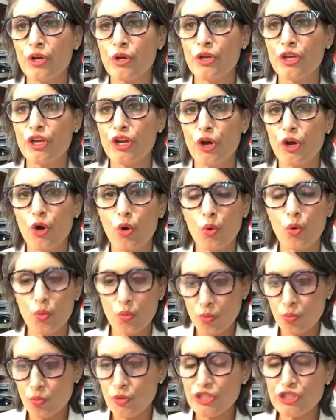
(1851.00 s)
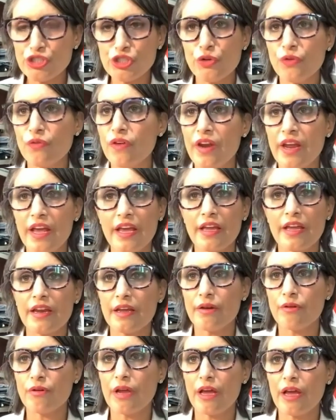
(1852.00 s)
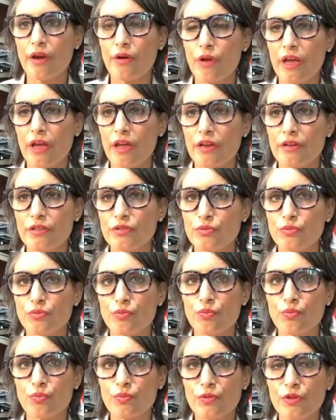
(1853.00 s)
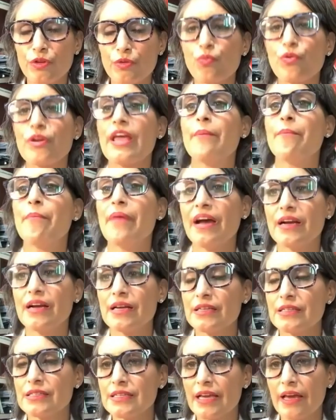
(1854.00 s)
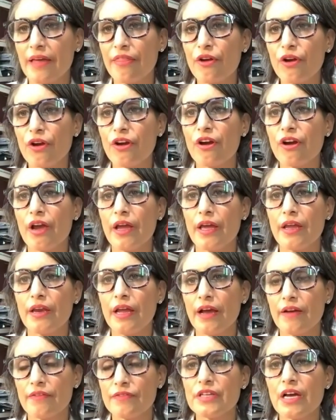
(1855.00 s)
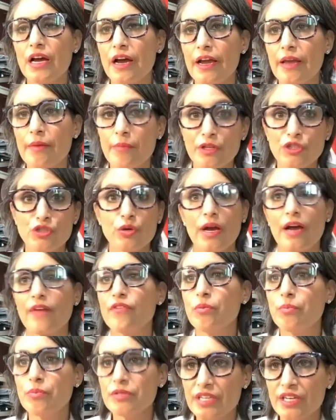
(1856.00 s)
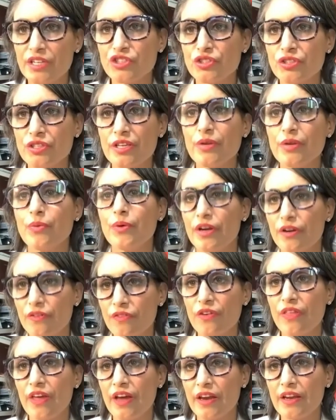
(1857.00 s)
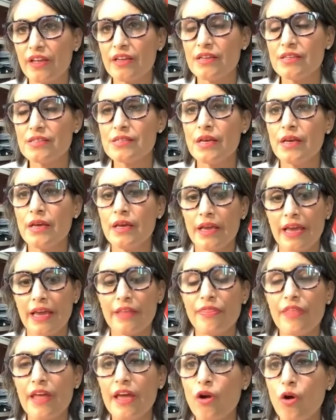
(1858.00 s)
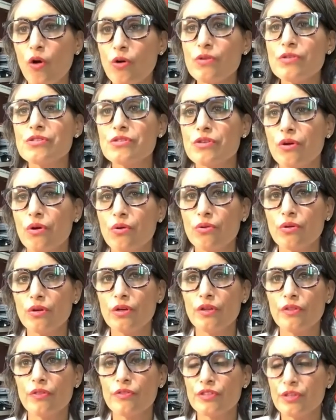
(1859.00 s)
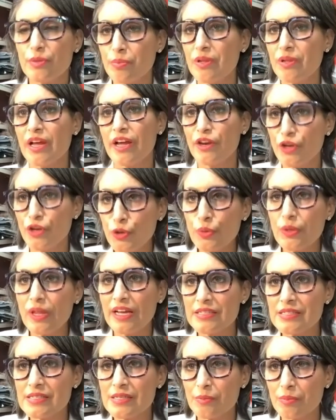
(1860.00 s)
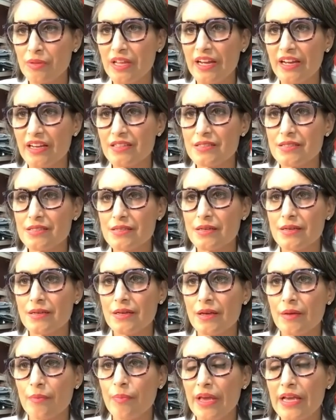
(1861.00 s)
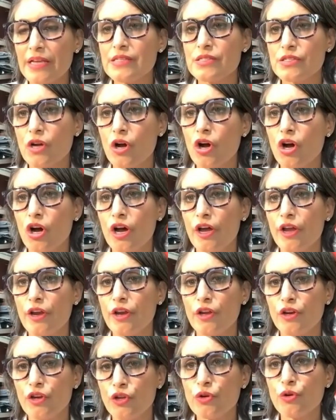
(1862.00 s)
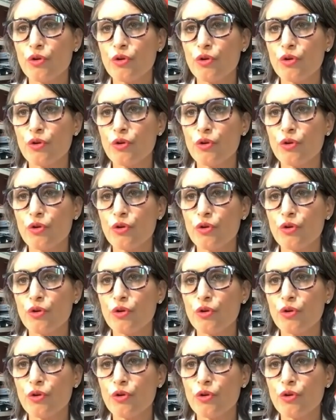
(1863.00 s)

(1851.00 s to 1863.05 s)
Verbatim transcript: you know, rejuvenate and, and, and get back together and have time and travel potentially, whatever that is. And then also to plan new lesson plans based on new